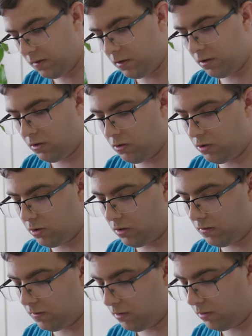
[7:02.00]
And
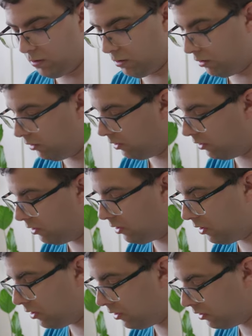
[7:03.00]
we have lots of
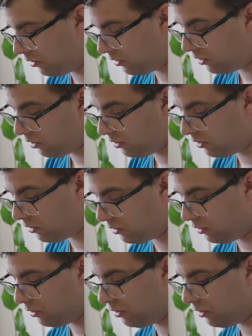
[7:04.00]
Globe students coming in